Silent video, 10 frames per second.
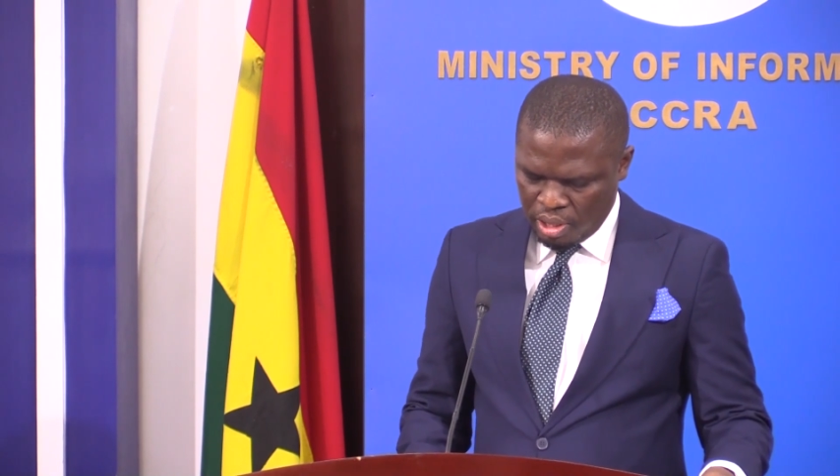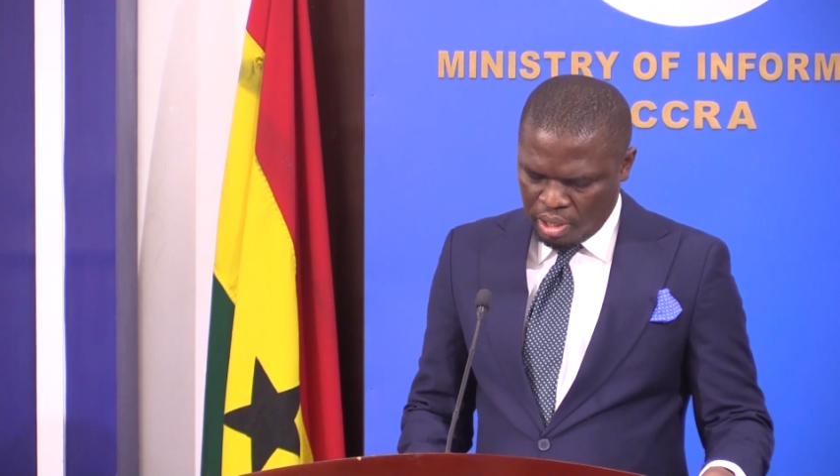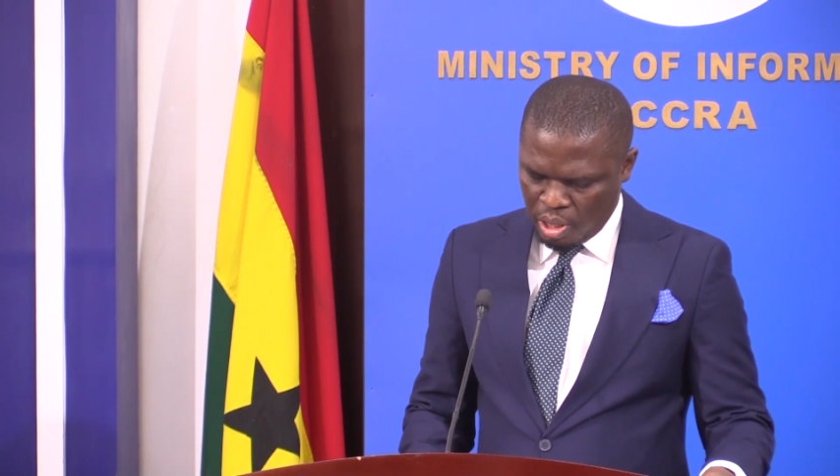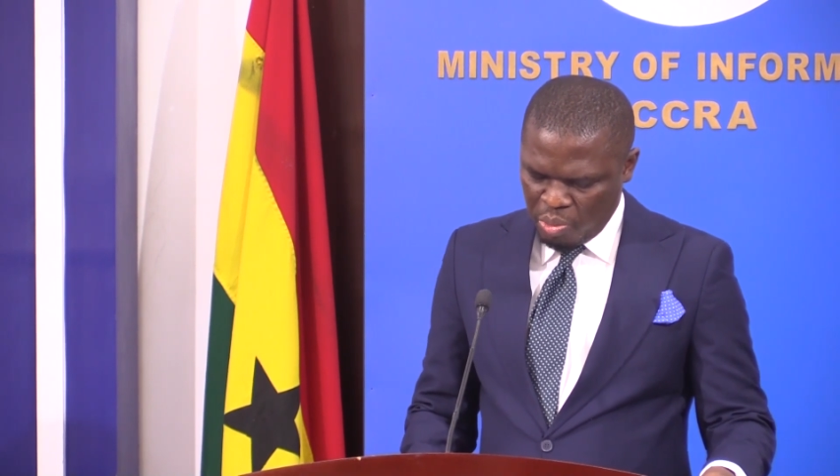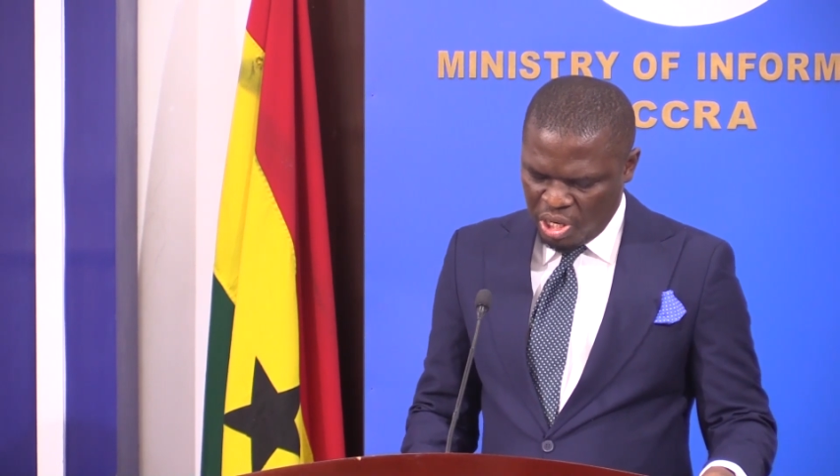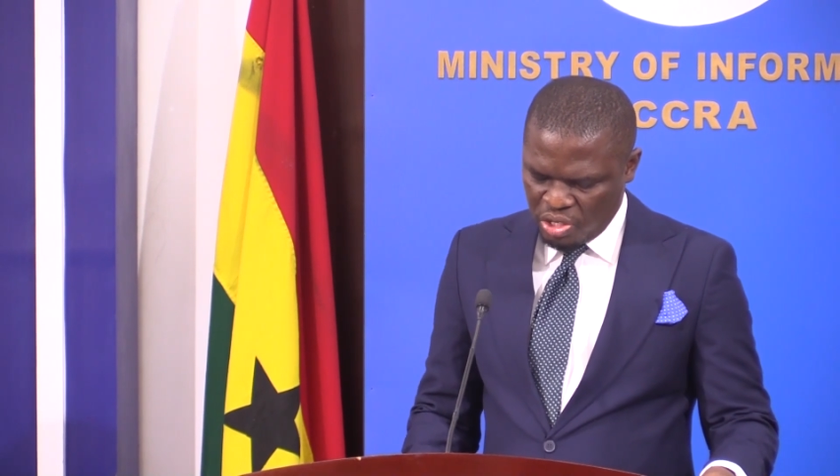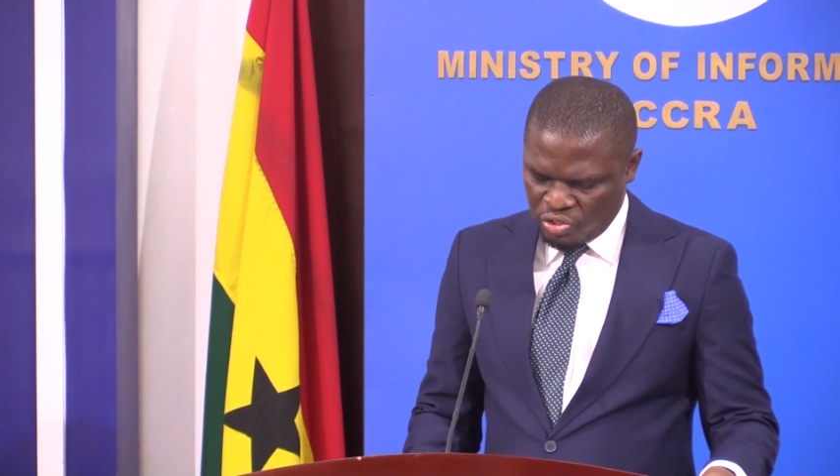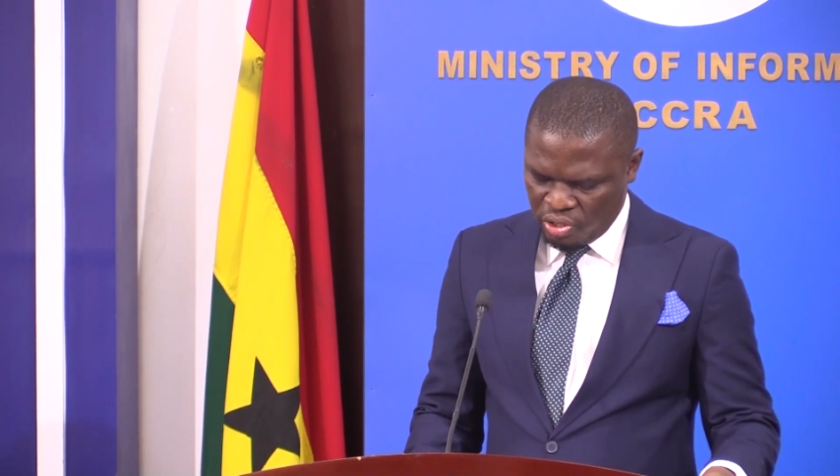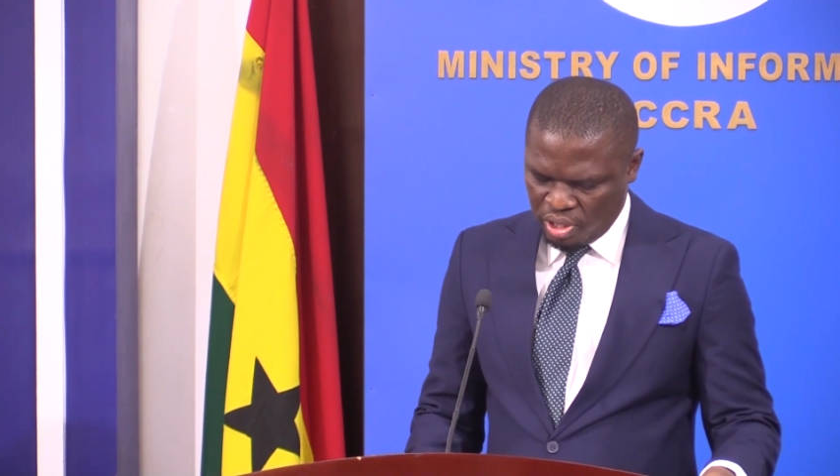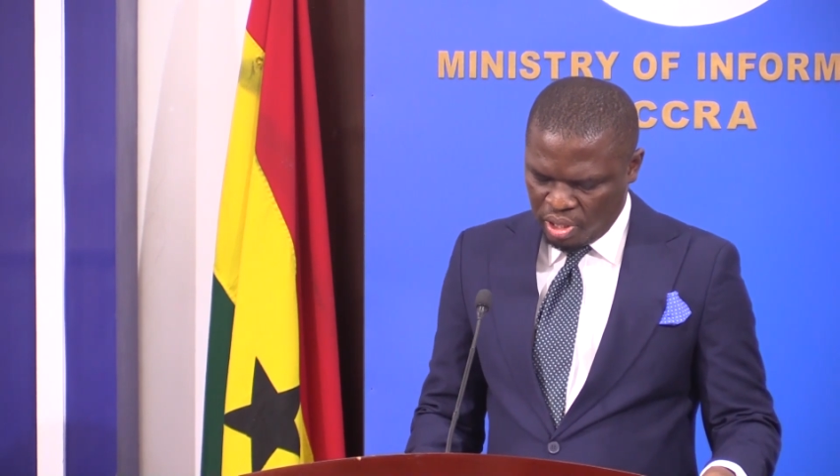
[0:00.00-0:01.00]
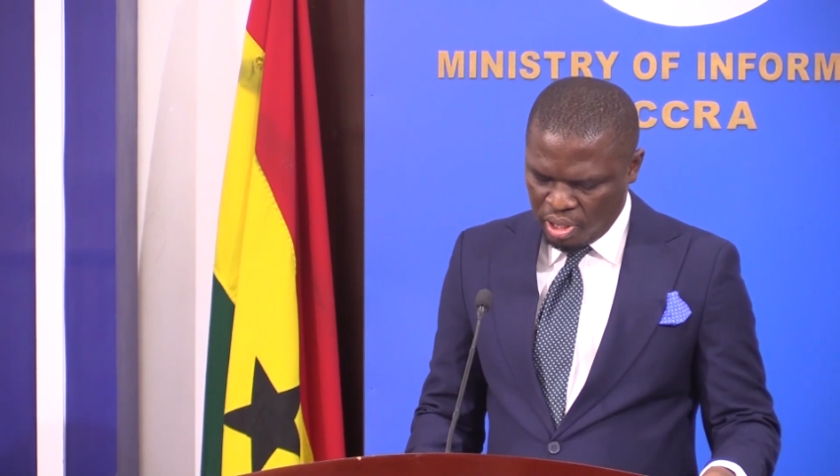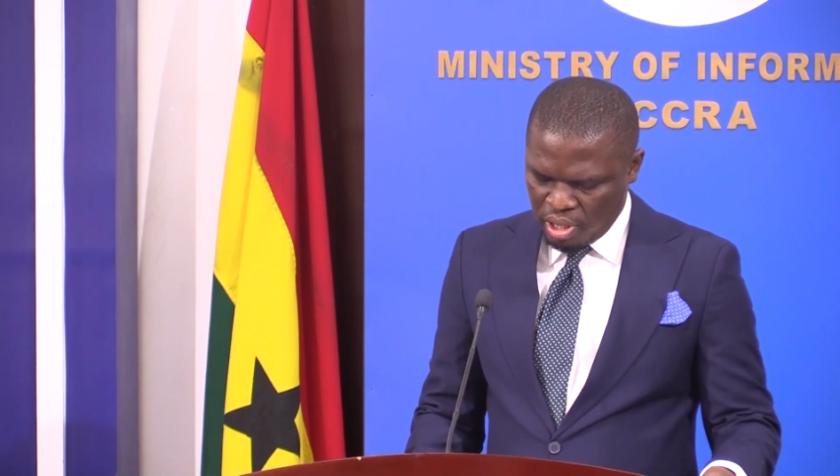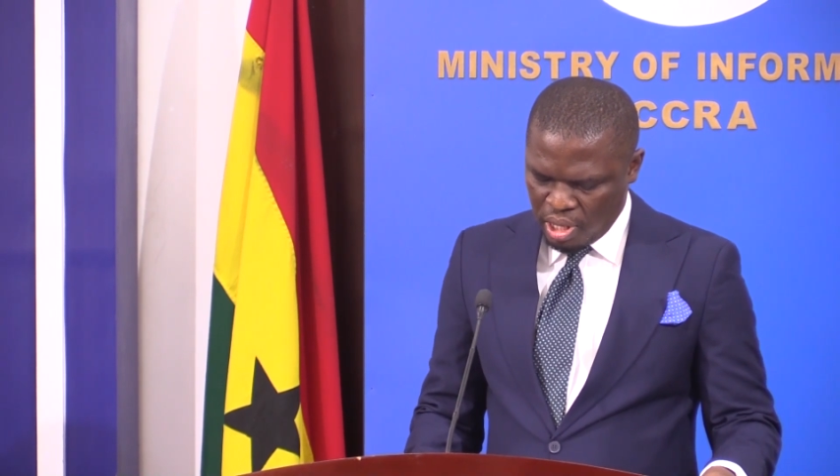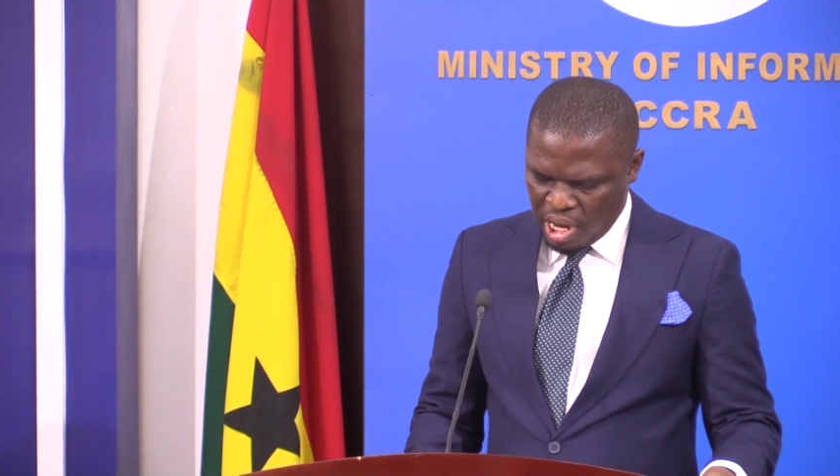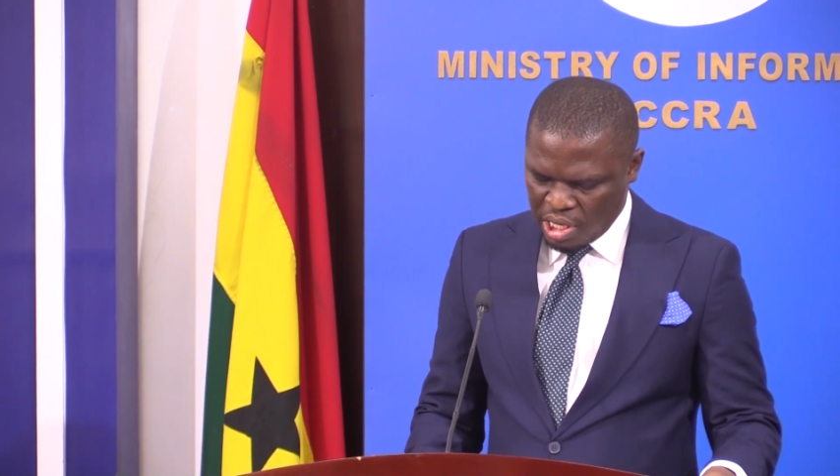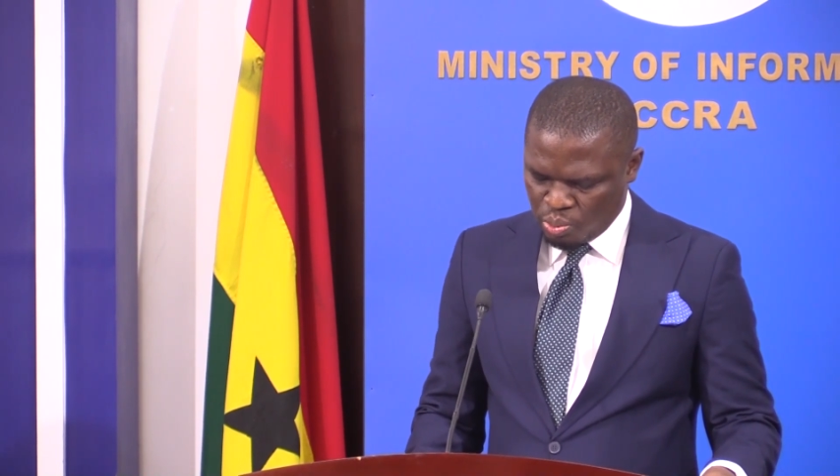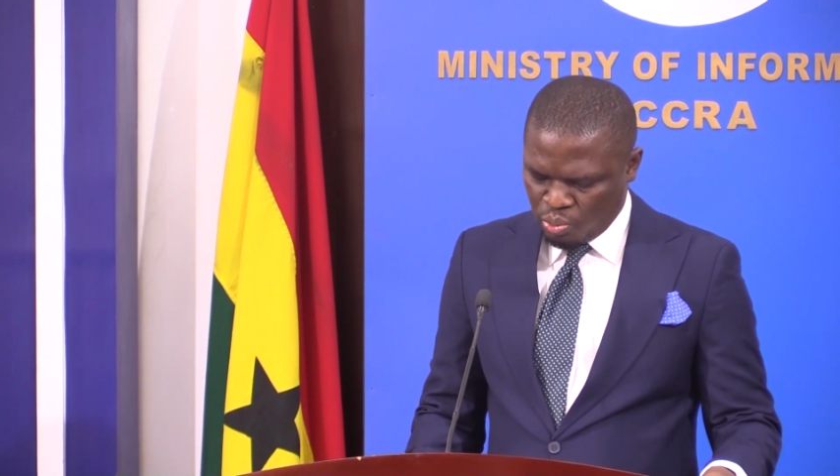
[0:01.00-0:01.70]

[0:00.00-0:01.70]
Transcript: The ministry has